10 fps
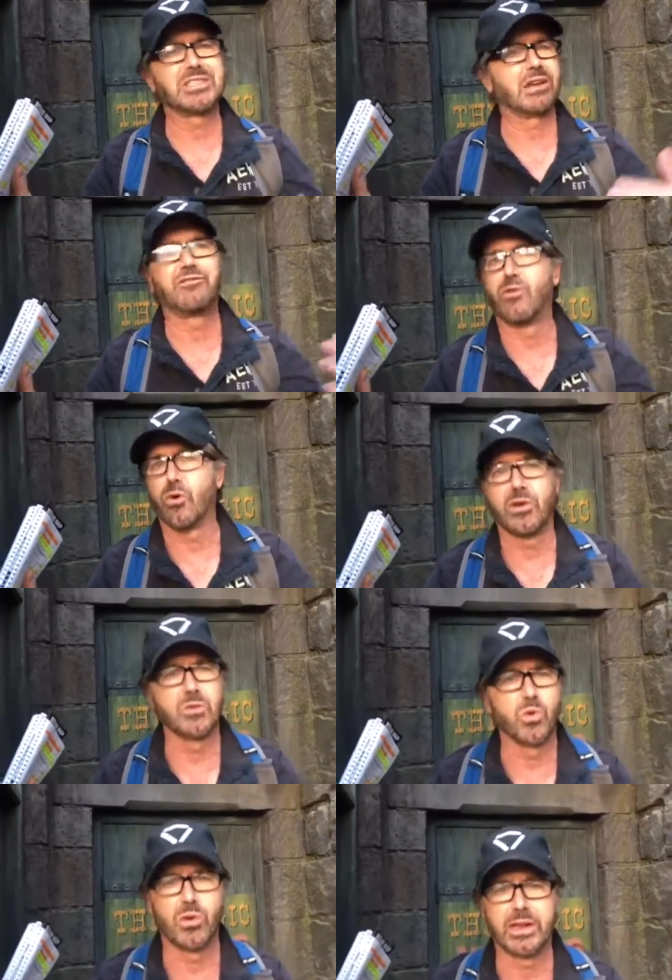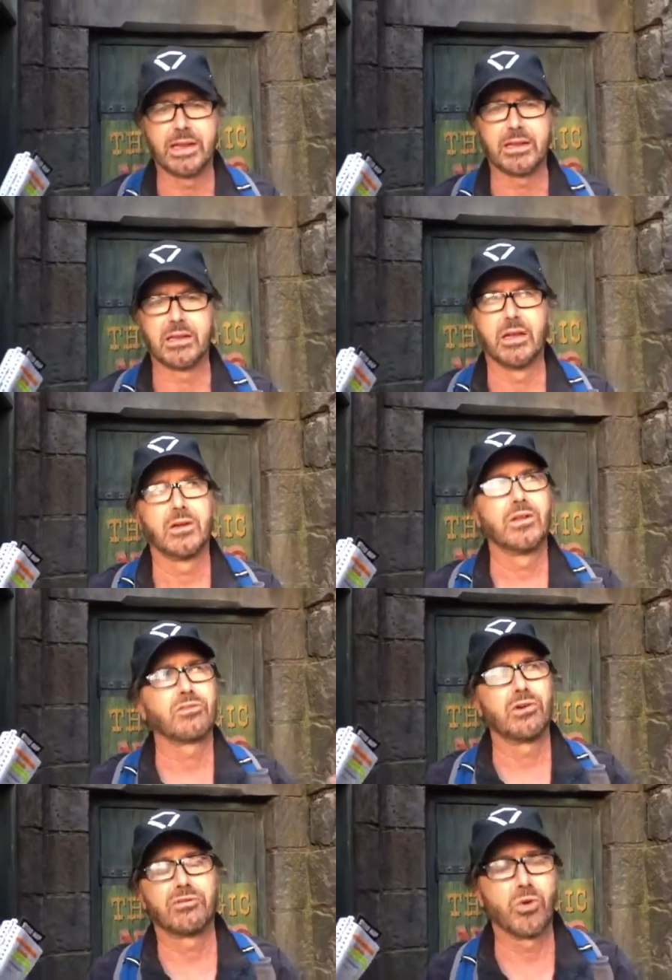It's like 4 in the morning,
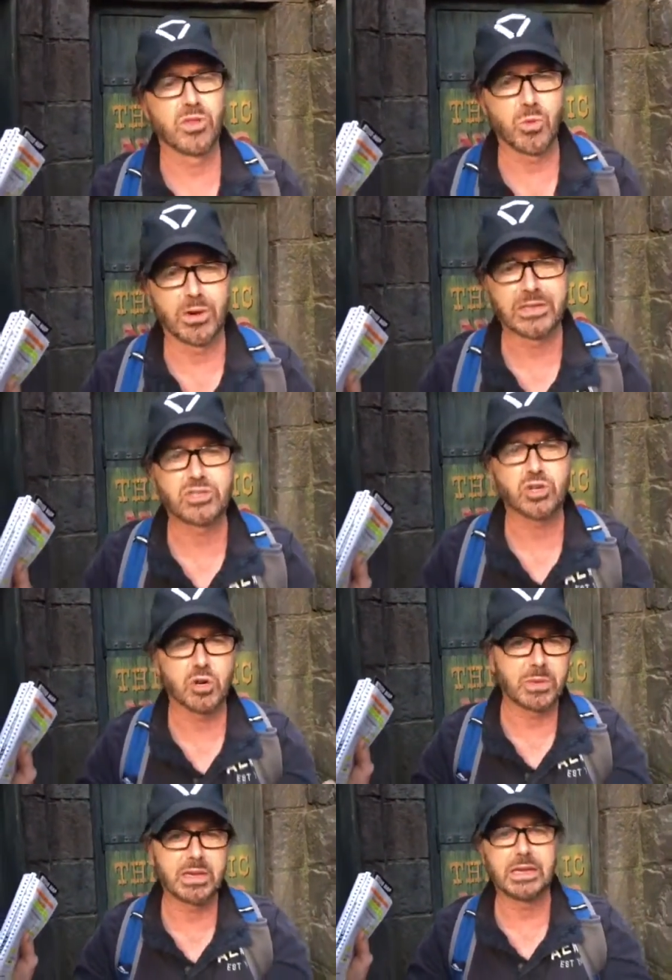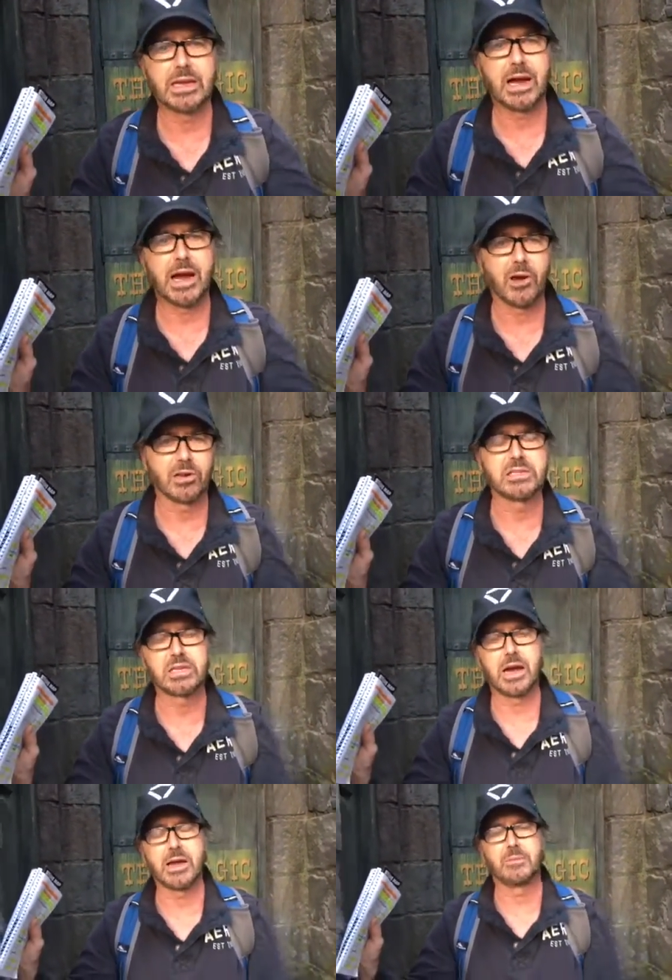3 or 4 in the morning, Germany, Ireland
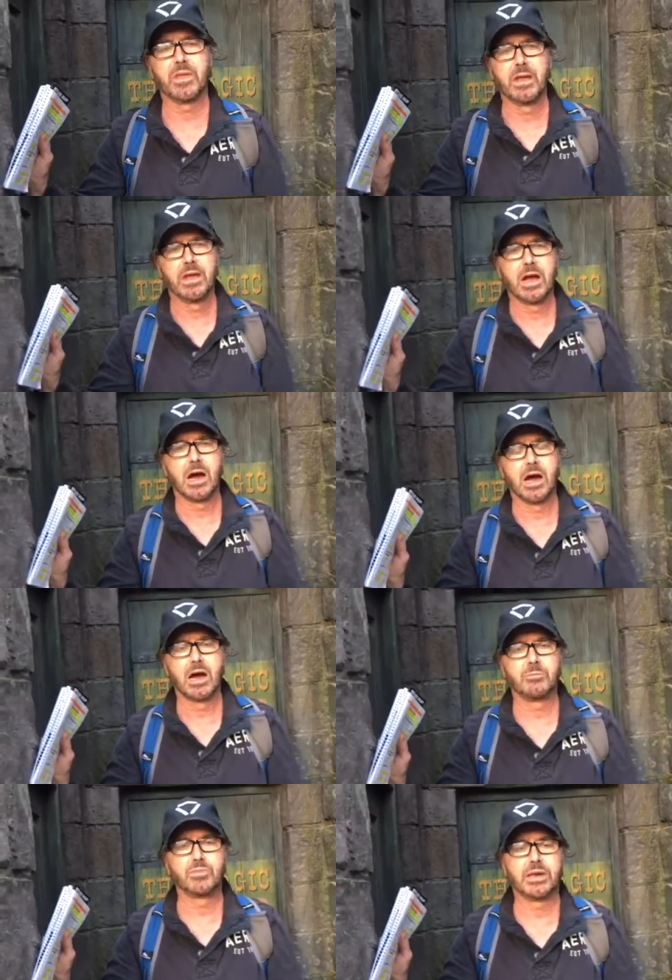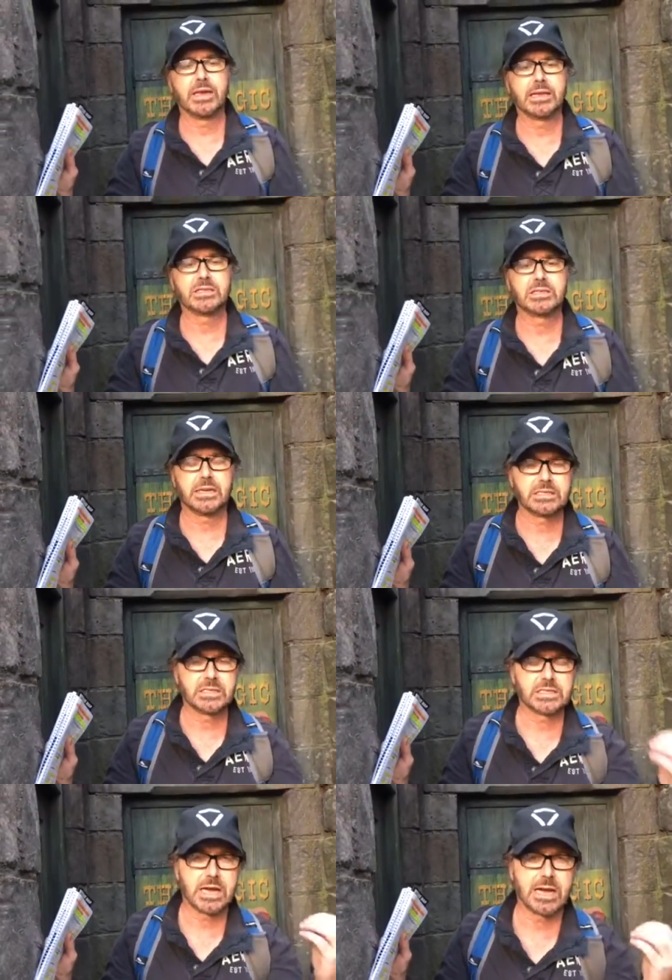time. Uh, but it's, it's
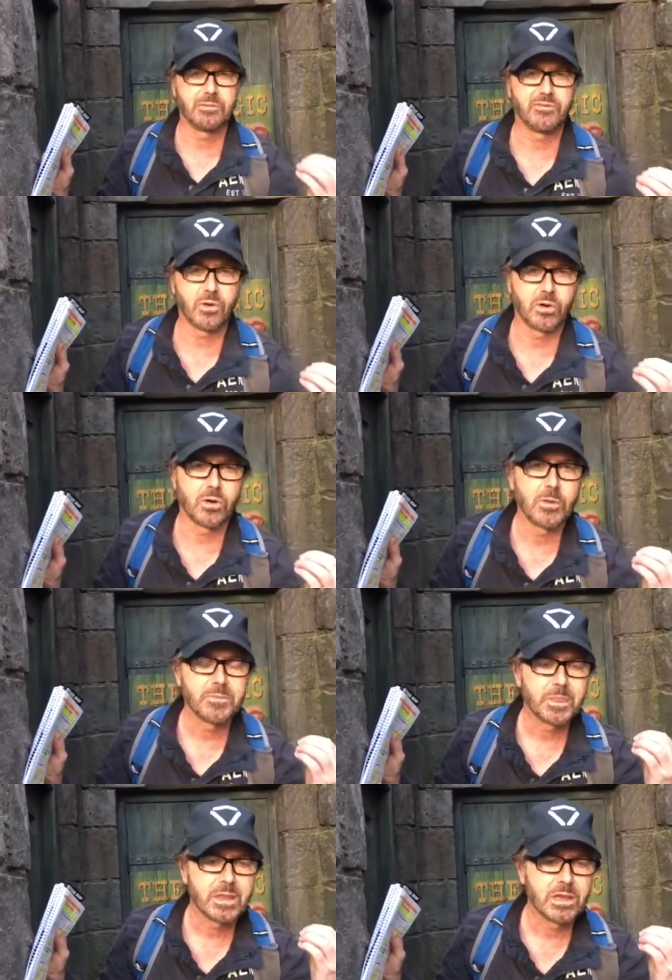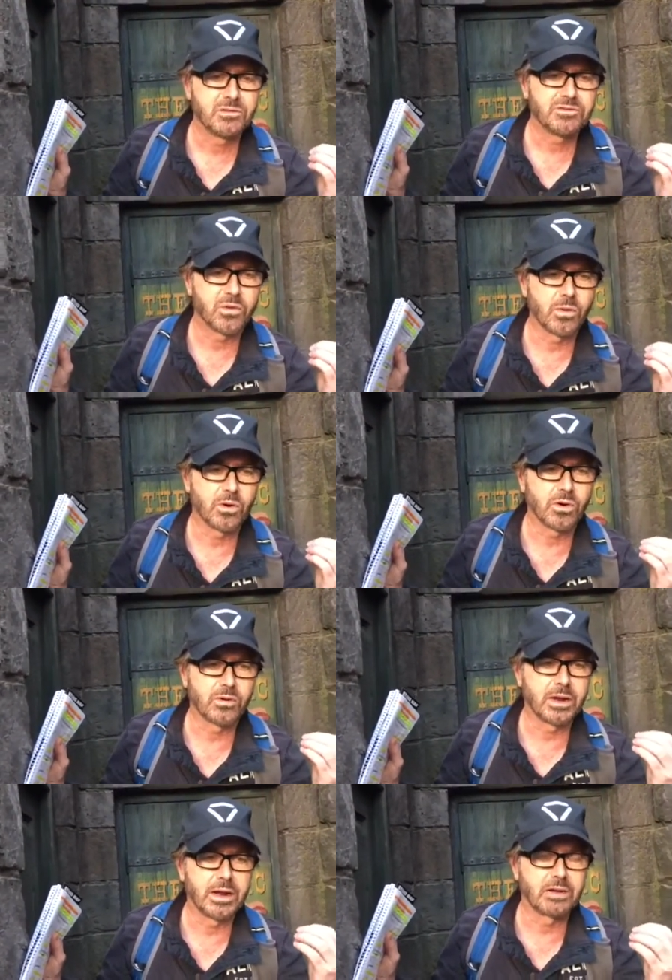a time for, for
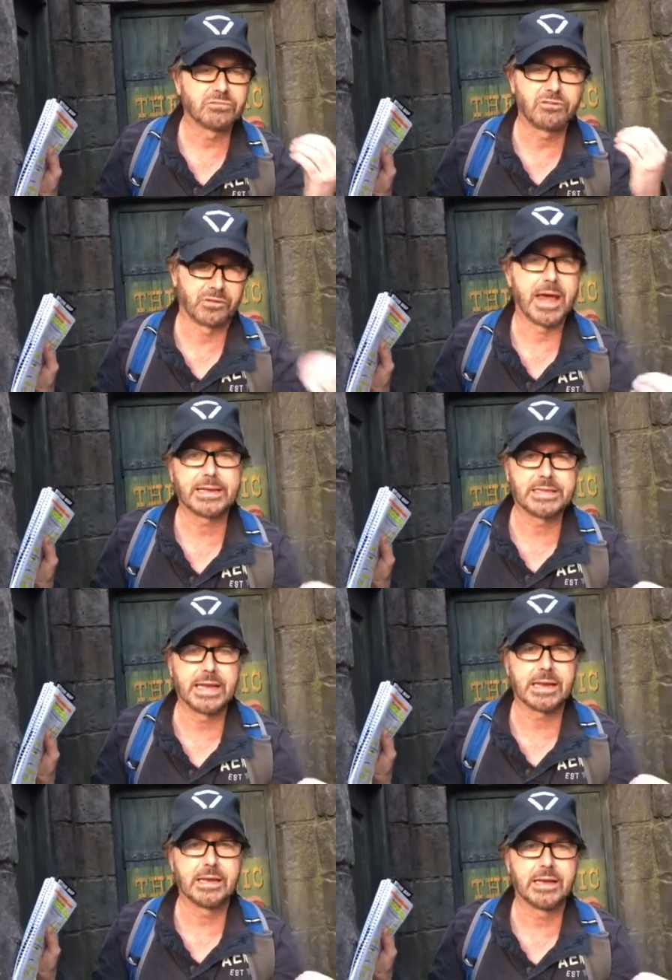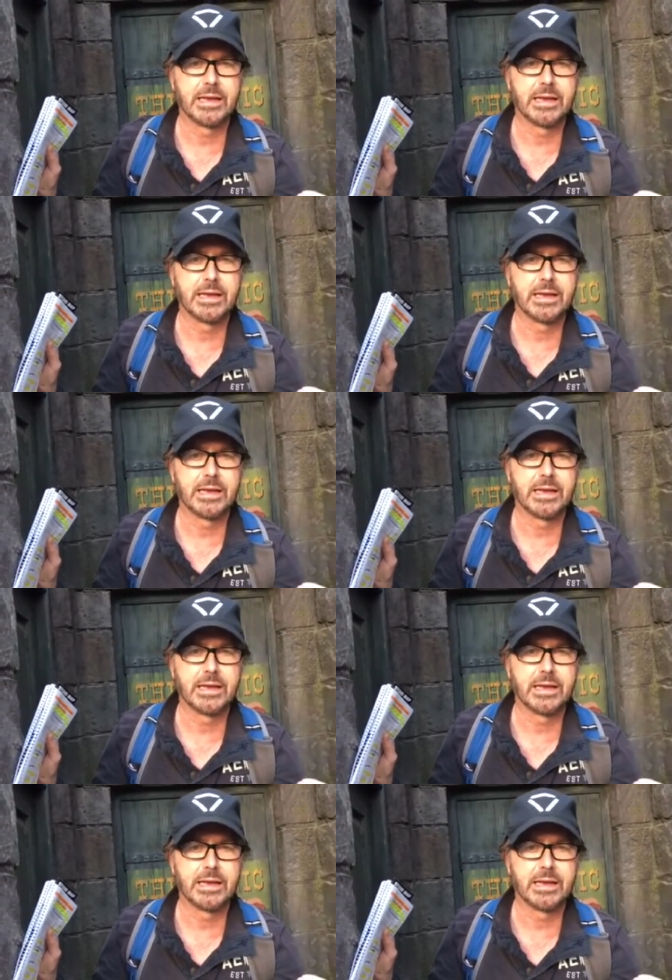uh, reflecting.